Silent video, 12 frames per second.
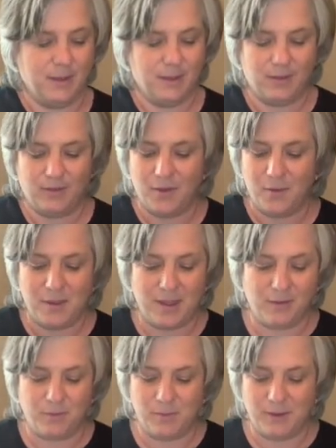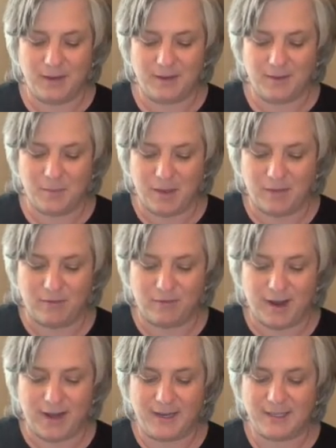So it's really just about
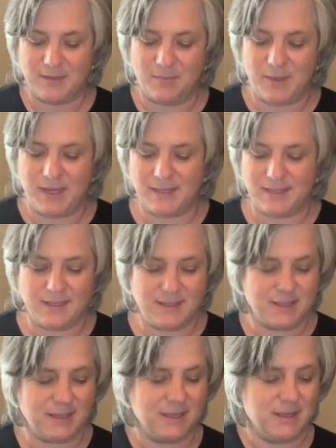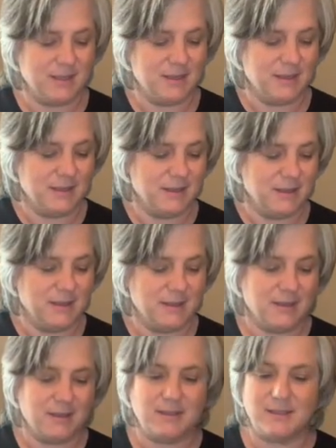finding some pieces,
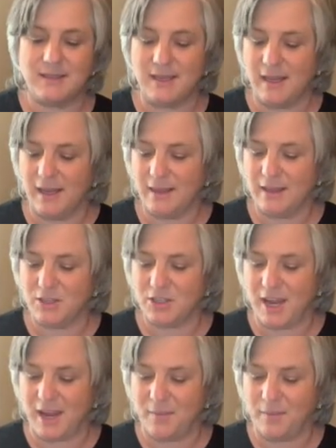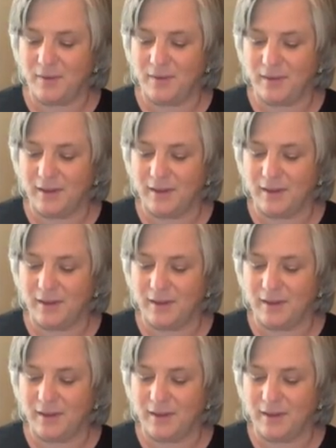seeing the shapes,